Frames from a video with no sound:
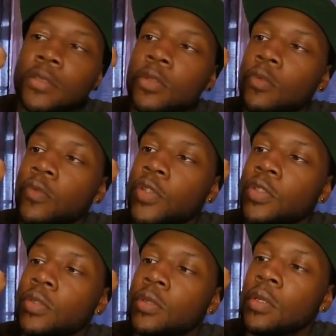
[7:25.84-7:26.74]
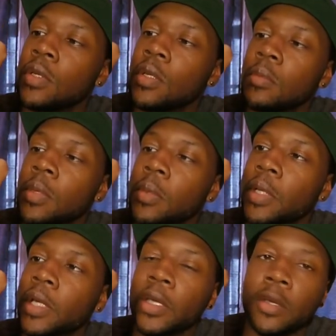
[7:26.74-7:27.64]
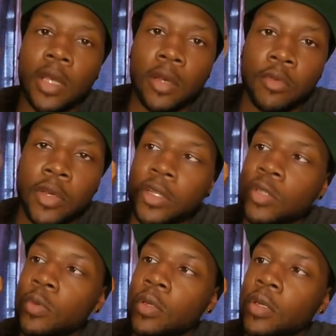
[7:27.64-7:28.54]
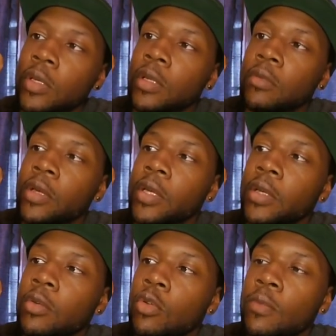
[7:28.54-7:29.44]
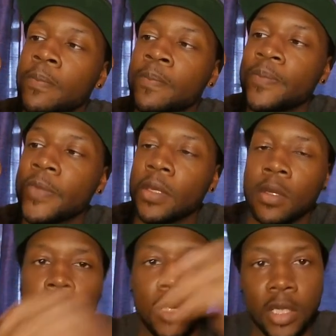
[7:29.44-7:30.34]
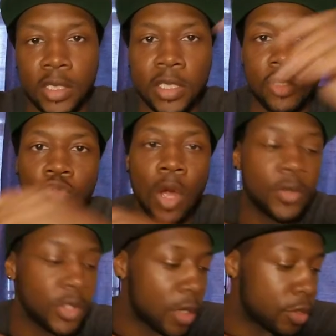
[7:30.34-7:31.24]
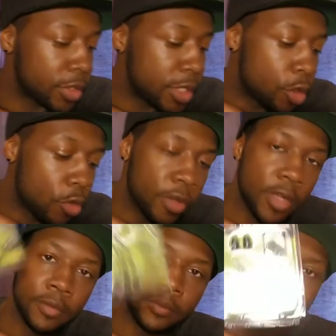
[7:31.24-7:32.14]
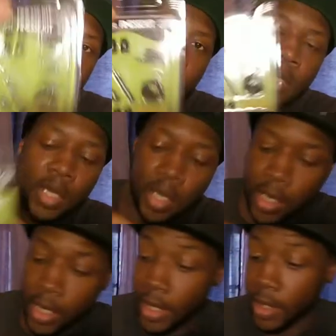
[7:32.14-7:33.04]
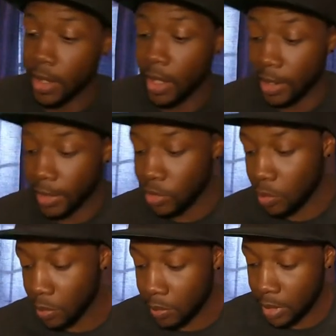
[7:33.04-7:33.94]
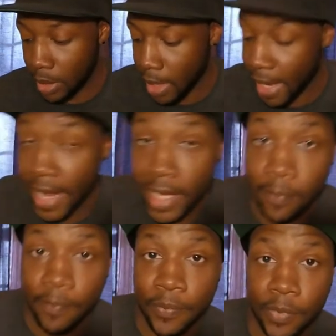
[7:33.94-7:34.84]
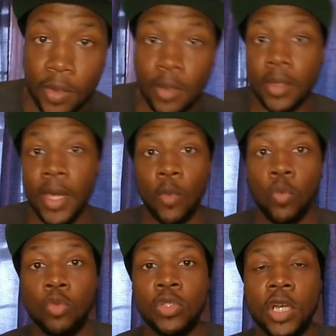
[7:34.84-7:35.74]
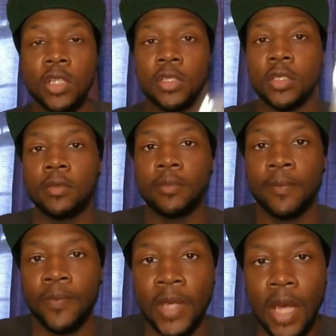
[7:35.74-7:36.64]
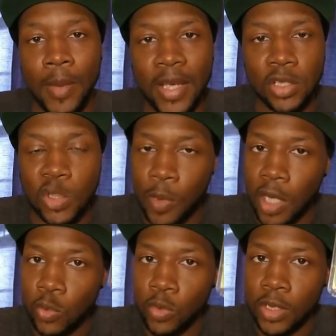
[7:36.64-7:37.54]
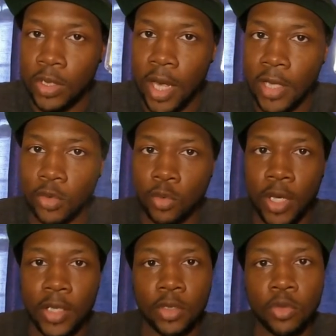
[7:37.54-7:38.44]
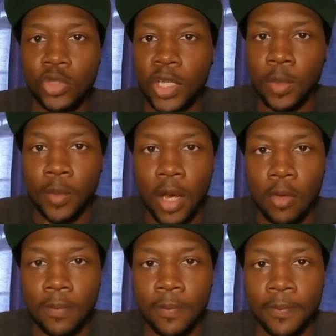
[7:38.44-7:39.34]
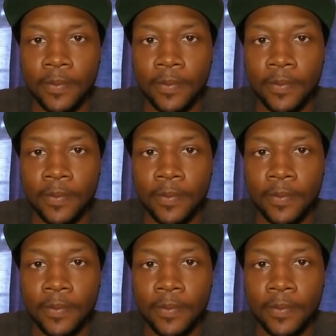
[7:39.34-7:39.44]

You know, fishing maybe like a Carolina rig, a smaller Carolina rig, or like I said, the drop shot or the neko rig. And I'd like to add that Wu Tungsten I'm actually sponsored for these guys. So guys, go check them out,